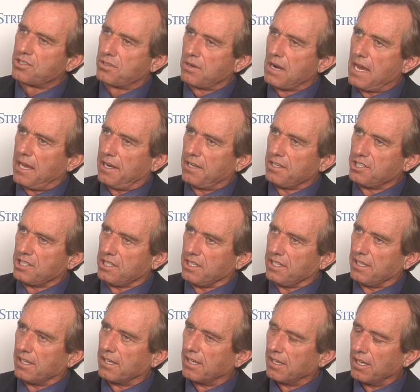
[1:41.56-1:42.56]

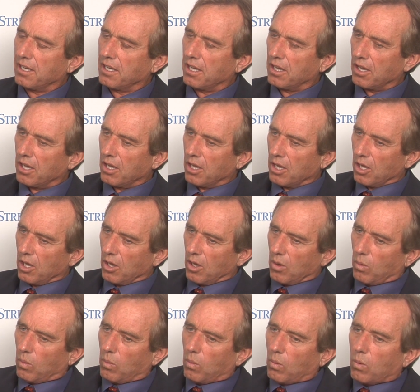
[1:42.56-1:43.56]
strategy
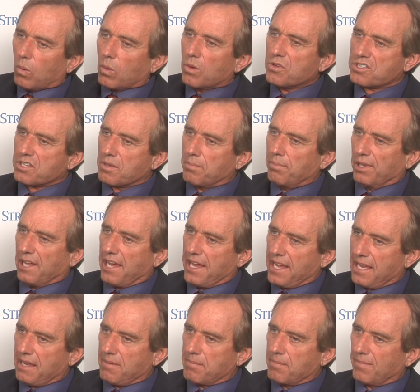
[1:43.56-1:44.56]
was to
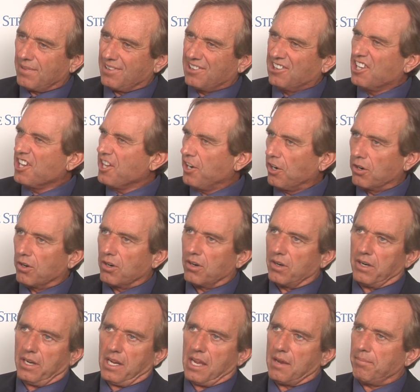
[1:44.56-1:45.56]
blame
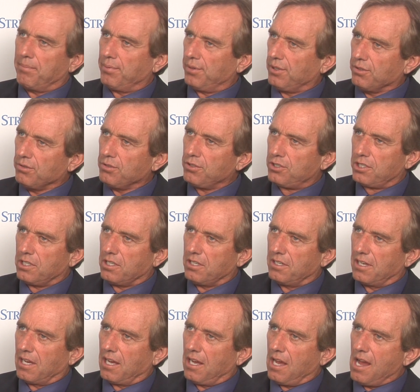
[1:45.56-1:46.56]
litter and
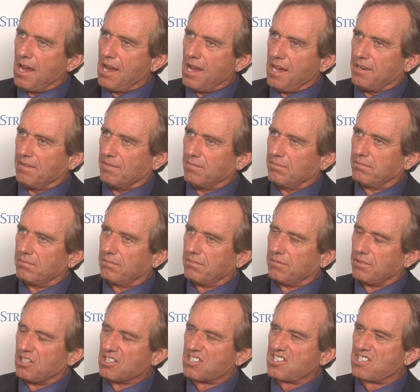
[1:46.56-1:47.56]
pollution on
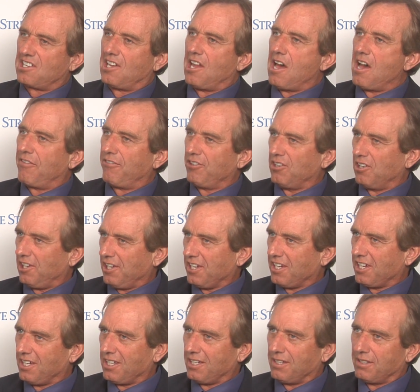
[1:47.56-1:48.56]
the
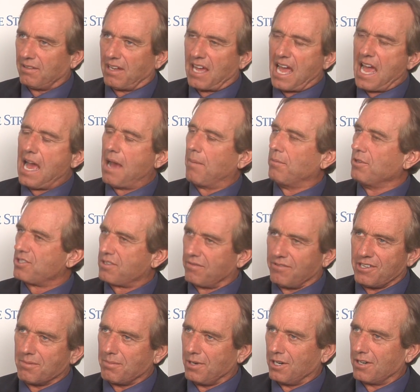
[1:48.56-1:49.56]
slovenly habits
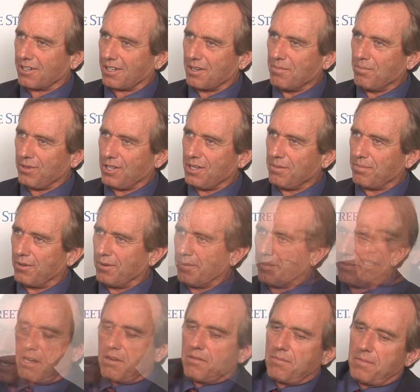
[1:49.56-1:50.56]
of the American people.
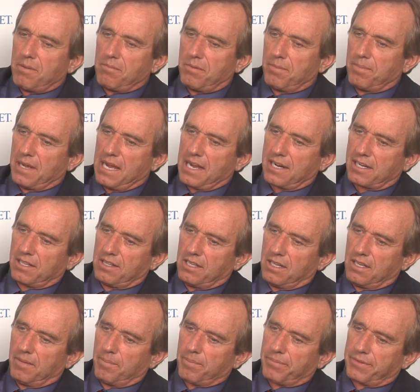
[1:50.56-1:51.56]
I remember back in
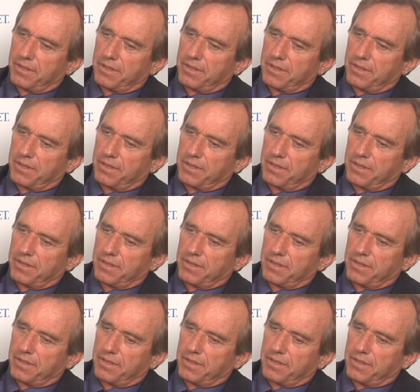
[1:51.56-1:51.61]
the